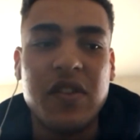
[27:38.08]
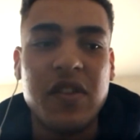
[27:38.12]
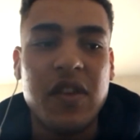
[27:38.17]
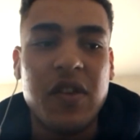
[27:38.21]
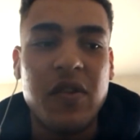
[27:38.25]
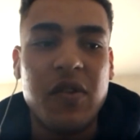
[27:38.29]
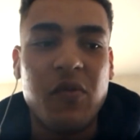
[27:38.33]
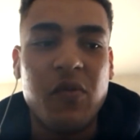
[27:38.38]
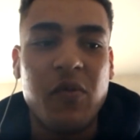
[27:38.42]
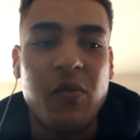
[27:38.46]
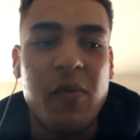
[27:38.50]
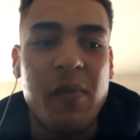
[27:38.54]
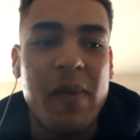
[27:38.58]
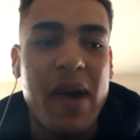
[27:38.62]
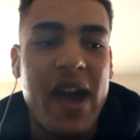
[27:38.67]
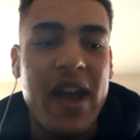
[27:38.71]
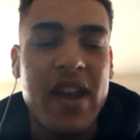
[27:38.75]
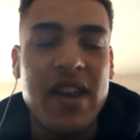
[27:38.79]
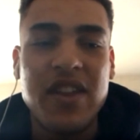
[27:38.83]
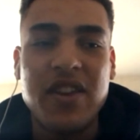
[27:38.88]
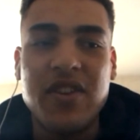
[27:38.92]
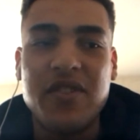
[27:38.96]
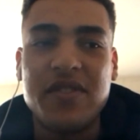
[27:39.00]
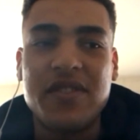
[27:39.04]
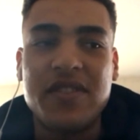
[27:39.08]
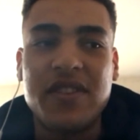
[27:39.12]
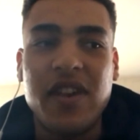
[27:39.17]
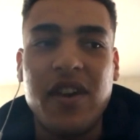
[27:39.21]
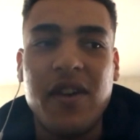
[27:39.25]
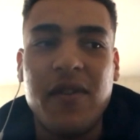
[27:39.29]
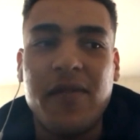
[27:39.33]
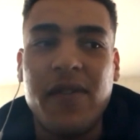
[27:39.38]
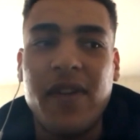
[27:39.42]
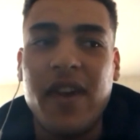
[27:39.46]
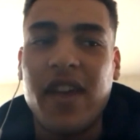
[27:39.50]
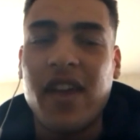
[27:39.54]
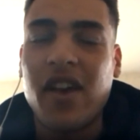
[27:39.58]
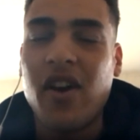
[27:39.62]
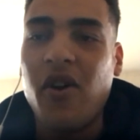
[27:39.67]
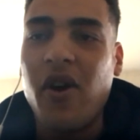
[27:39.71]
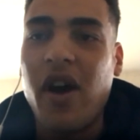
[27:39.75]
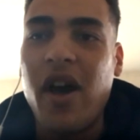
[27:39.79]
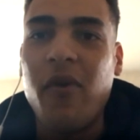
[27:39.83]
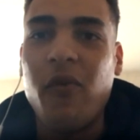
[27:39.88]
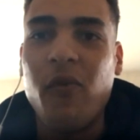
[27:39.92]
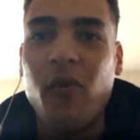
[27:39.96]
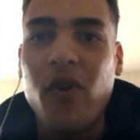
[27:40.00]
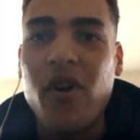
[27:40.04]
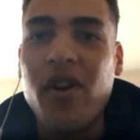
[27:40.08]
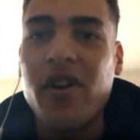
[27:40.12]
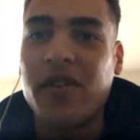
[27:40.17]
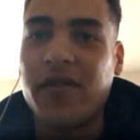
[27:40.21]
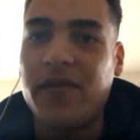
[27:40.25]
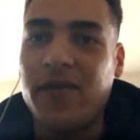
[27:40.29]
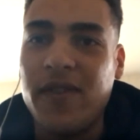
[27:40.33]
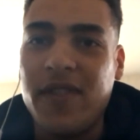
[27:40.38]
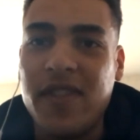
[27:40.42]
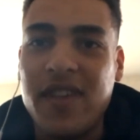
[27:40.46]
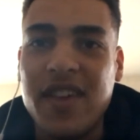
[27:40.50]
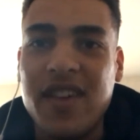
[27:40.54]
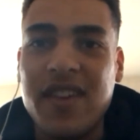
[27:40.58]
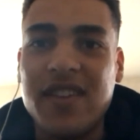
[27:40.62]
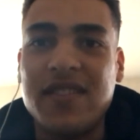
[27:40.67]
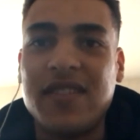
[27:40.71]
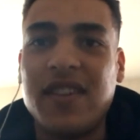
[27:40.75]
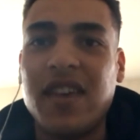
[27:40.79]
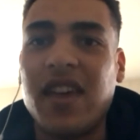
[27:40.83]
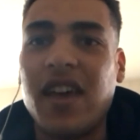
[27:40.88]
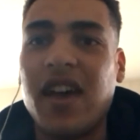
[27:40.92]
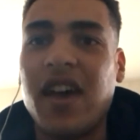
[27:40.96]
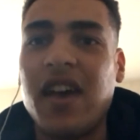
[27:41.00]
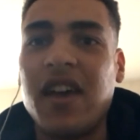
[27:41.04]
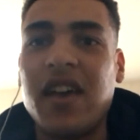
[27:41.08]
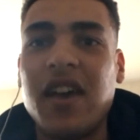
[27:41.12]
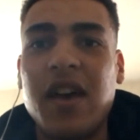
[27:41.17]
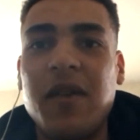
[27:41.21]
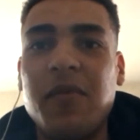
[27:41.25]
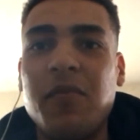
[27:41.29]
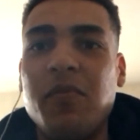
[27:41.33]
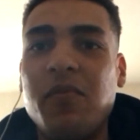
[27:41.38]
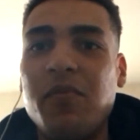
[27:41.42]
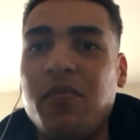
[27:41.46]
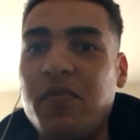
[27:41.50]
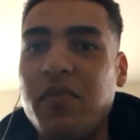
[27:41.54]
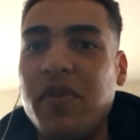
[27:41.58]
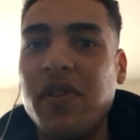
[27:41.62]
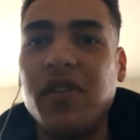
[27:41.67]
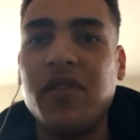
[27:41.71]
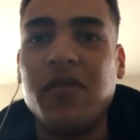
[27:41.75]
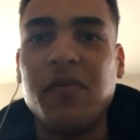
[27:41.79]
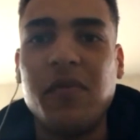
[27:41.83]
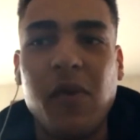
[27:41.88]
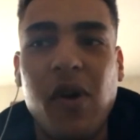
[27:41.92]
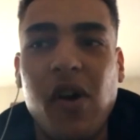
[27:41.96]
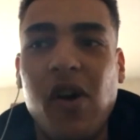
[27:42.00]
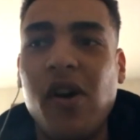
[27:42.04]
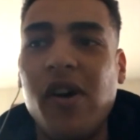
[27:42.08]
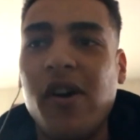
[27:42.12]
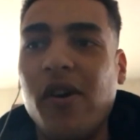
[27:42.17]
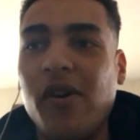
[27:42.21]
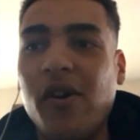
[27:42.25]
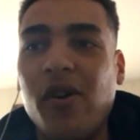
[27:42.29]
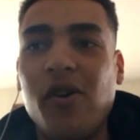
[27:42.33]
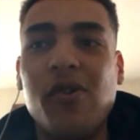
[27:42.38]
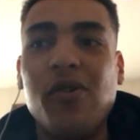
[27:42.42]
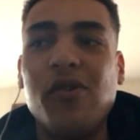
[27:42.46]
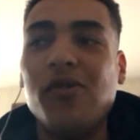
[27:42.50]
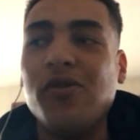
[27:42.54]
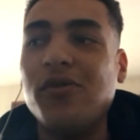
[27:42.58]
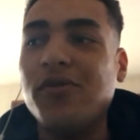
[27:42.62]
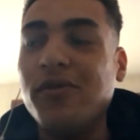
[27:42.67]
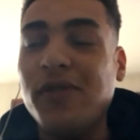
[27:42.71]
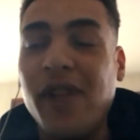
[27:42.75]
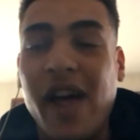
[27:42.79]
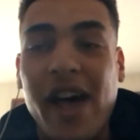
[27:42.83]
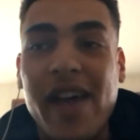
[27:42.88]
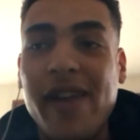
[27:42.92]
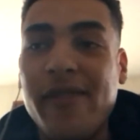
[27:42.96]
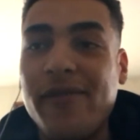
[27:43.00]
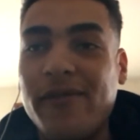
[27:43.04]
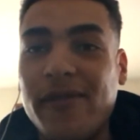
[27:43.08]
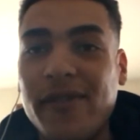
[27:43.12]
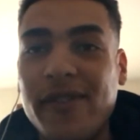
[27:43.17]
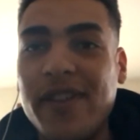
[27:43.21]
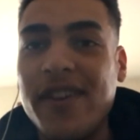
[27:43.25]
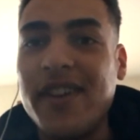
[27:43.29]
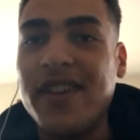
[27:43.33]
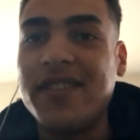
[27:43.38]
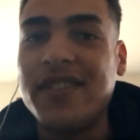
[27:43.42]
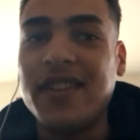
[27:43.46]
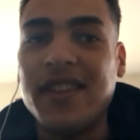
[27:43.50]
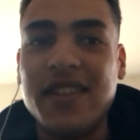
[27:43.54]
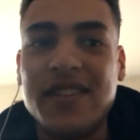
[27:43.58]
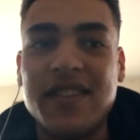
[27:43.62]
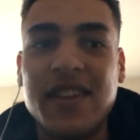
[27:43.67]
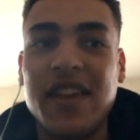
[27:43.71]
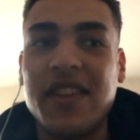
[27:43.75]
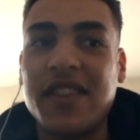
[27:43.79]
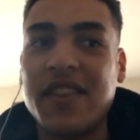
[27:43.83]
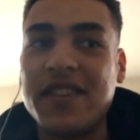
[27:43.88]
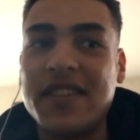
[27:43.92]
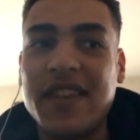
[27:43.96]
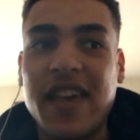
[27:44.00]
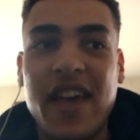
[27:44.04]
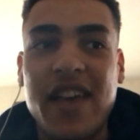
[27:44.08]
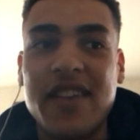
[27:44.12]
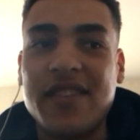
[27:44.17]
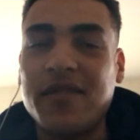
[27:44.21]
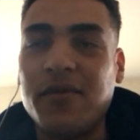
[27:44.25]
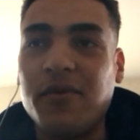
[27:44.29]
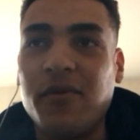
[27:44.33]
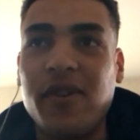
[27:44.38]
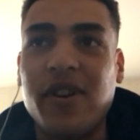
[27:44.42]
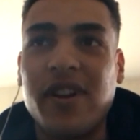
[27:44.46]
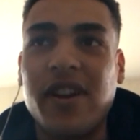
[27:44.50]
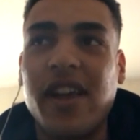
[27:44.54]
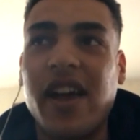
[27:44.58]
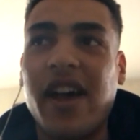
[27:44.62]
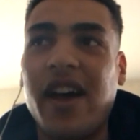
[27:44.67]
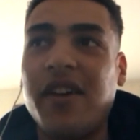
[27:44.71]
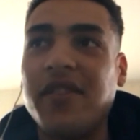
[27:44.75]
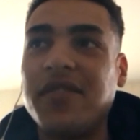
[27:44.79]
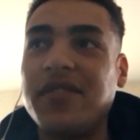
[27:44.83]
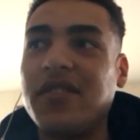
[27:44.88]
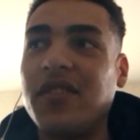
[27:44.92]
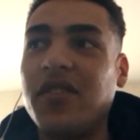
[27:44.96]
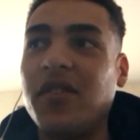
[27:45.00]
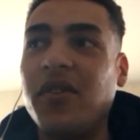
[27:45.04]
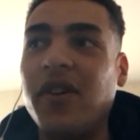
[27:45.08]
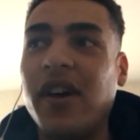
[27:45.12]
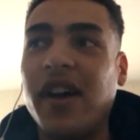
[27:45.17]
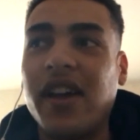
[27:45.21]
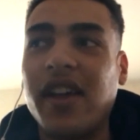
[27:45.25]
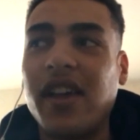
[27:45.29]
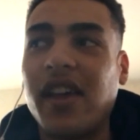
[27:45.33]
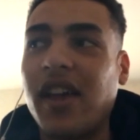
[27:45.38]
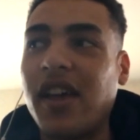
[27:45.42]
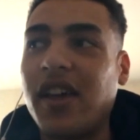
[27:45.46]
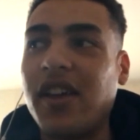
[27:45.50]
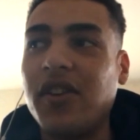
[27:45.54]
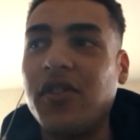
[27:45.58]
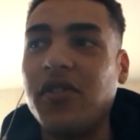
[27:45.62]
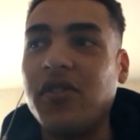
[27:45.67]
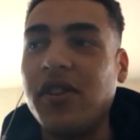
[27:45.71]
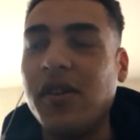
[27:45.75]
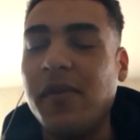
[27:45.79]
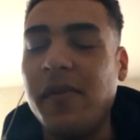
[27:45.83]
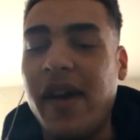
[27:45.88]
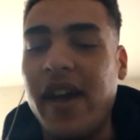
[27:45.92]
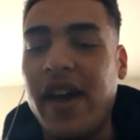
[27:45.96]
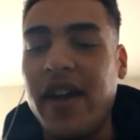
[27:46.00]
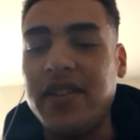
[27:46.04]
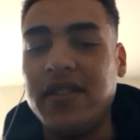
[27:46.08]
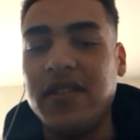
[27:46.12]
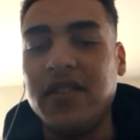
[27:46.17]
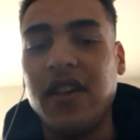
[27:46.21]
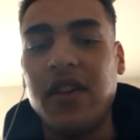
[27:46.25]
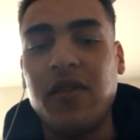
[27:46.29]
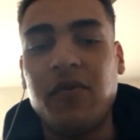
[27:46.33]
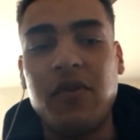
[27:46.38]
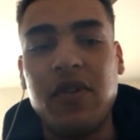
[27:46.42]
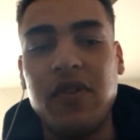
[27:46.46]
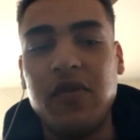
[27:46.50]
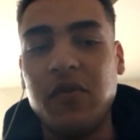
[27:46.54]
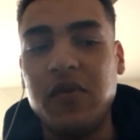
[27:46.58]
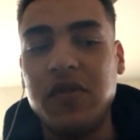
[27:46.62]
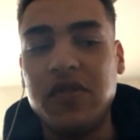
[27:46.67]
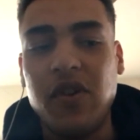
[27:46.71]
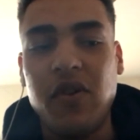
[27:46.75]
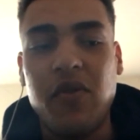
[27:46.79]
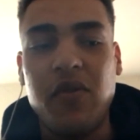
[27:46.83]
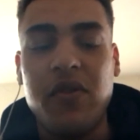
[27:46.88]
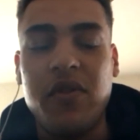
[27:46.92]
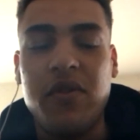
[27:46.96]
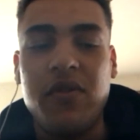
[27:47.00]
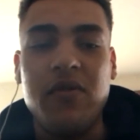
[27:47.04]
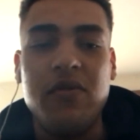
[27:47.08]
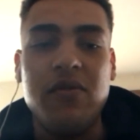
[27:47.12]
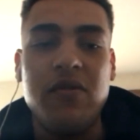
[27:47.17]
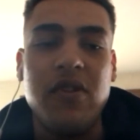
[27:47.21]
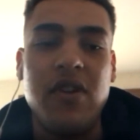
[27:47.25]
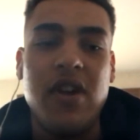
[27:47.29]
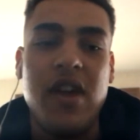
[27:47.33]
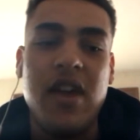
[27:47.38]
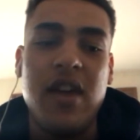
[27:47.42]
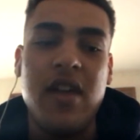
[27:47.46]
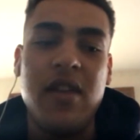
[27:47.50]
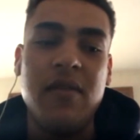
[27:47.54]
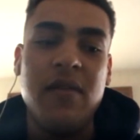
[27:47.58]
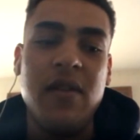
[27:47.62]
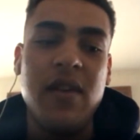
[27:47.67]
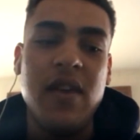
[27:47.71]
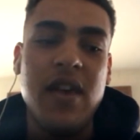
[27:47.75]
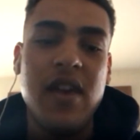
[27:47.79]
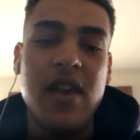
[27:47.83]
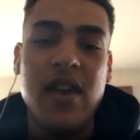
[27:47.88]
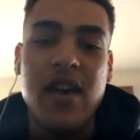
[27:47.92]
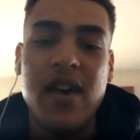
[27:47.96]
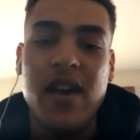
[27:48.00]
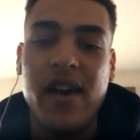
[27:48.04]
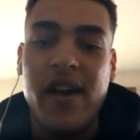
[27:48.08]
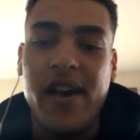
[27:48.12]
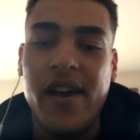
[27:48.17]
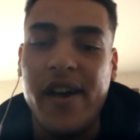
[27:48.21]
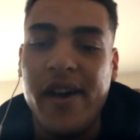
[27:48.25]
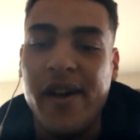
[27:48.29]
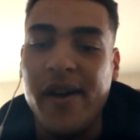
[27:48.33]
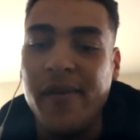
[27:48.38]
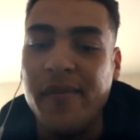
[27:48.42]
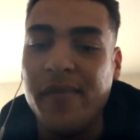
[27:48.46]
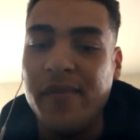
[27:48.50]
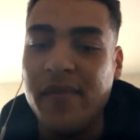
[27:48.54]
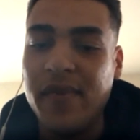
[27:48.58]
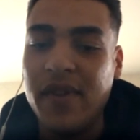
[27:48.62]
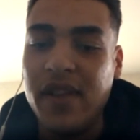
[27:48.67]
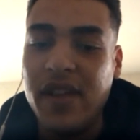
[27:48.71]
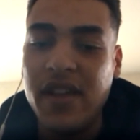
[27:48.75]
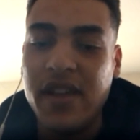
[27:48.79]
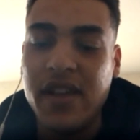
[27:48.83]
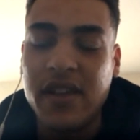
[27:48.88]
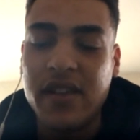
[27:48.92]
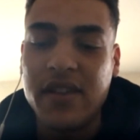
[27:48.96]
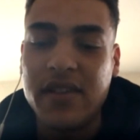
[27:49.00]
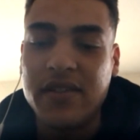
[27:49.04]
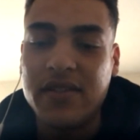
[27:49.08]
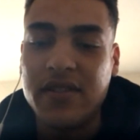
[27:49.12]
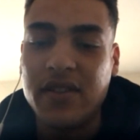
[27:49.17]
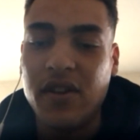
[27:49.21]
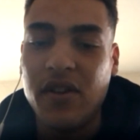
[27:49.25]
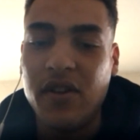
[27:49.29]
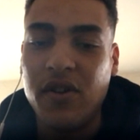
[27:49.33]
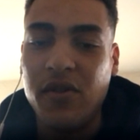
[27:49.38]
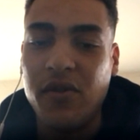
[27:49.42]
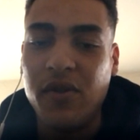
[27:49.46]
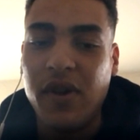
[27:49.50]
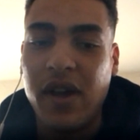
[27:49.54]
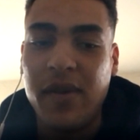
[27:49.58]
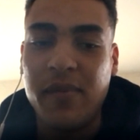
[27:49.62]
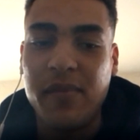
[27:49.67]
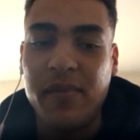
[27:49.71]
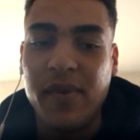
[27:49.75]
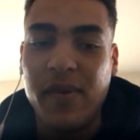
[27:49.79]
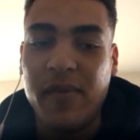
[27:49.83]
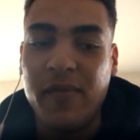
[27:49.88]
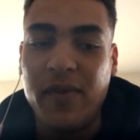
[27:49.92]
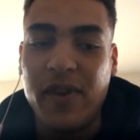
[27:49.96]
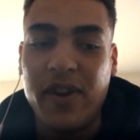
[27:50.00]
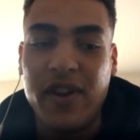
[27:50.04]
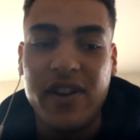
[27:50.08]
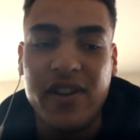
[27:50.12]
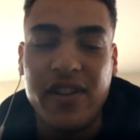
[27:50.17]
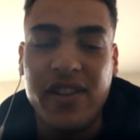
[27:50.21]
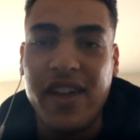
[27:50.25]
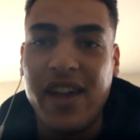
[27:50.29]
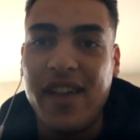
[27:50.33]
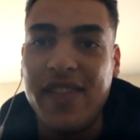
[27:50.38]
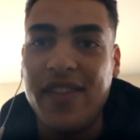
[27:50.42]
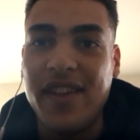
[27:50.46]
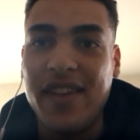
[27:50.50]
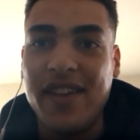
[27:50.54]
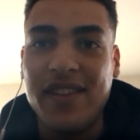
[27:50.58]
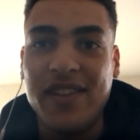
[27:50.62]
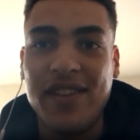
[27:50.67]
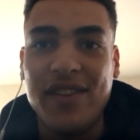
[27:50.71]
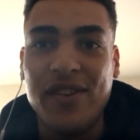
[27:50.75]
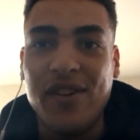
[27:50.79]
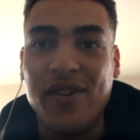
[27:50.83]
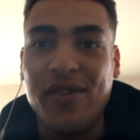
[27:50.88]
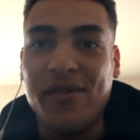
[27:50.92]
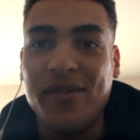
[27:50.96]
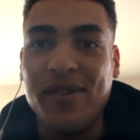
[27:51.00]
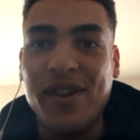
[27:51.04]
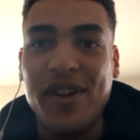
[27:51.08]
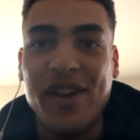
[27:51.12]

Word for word: reminding yourself like oh I worked for this like I, I built my whole life for this and it's like this has to work out so I, I can only imagine like what was going through your head um, so I'm I'm very glad that you know